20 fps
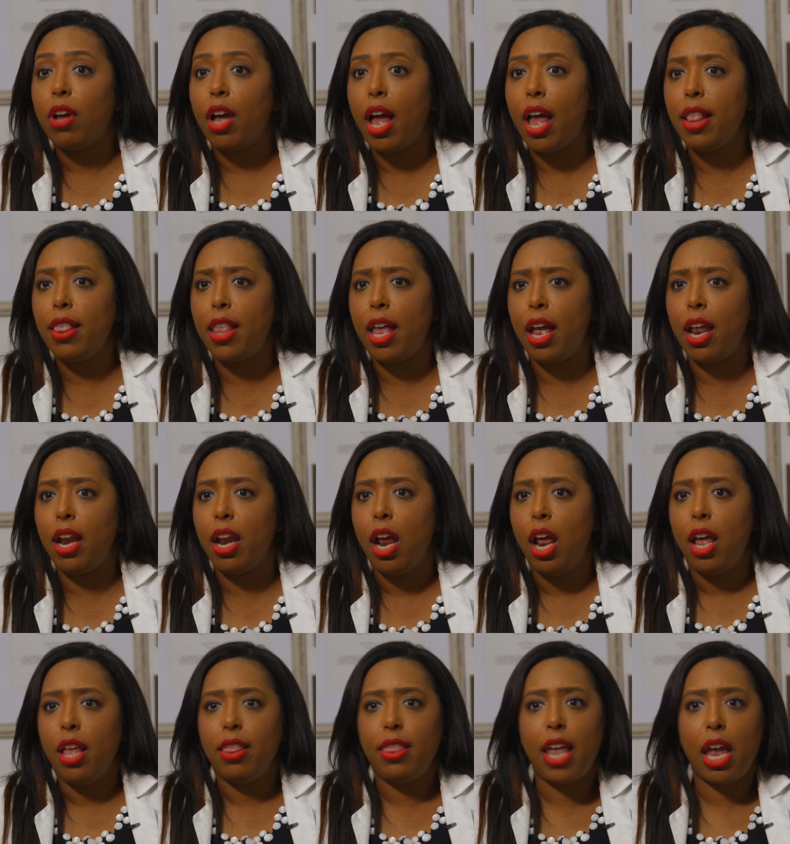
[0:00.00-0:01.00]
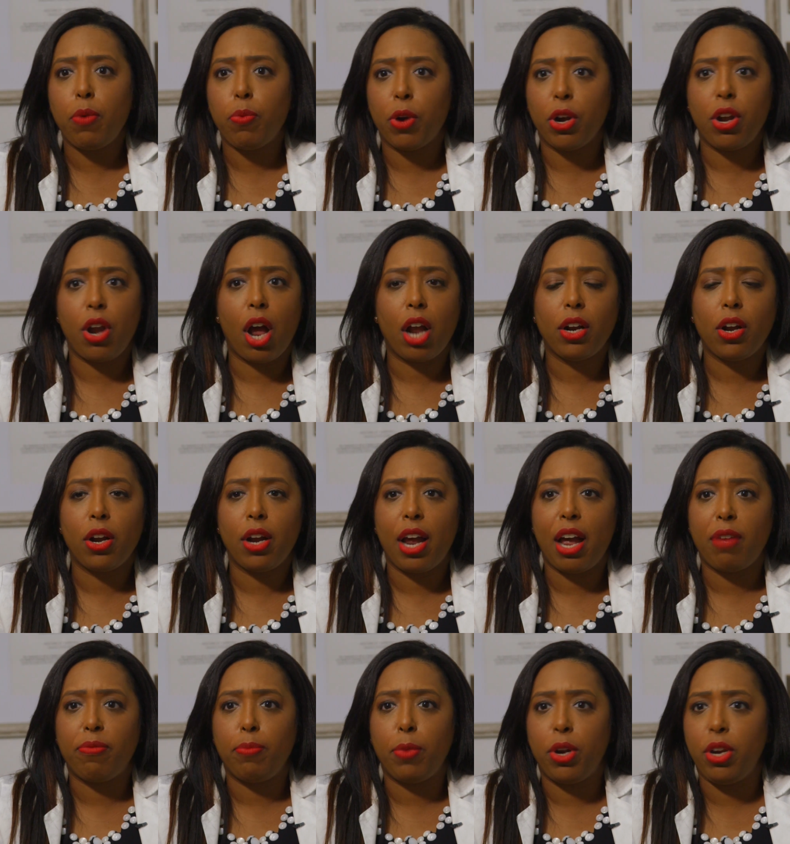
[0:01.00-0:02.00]
And then they were not going to
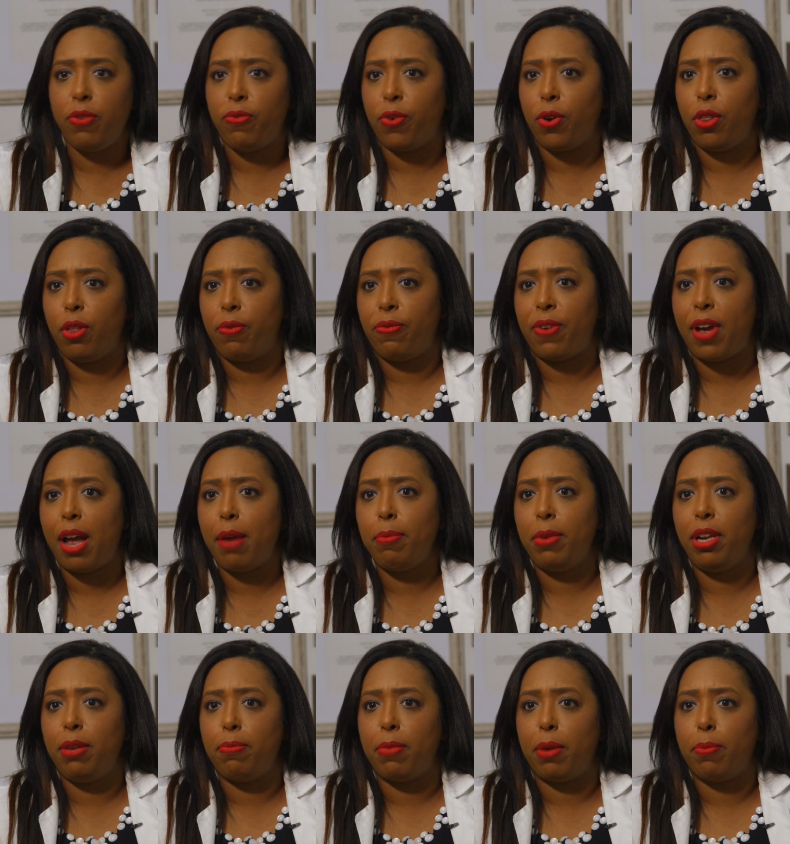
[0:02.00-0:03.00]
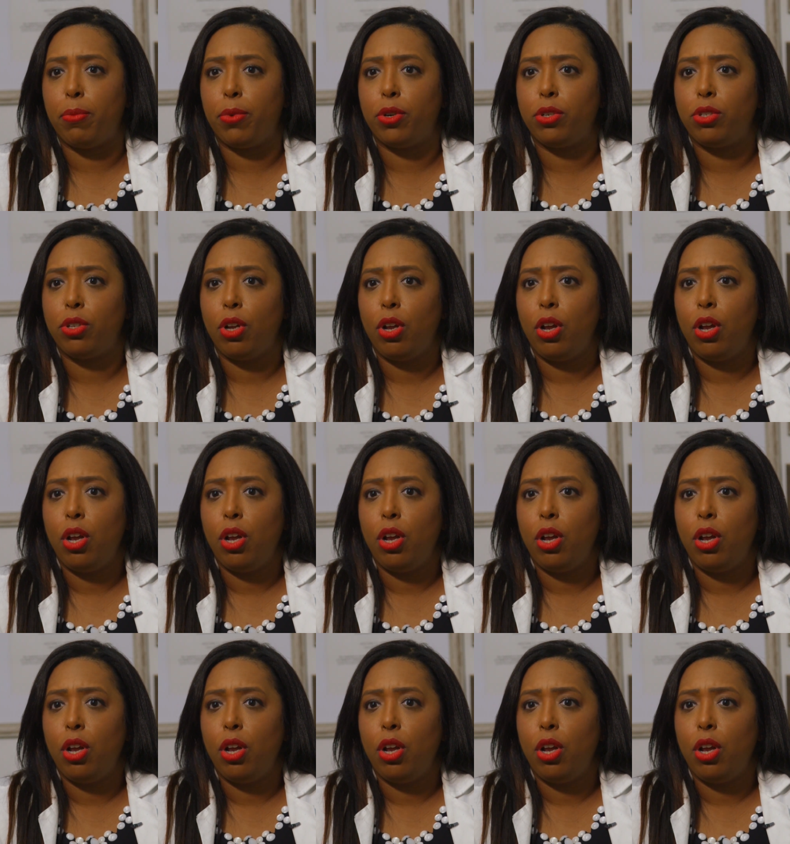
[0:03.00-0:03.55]
have money for their family members.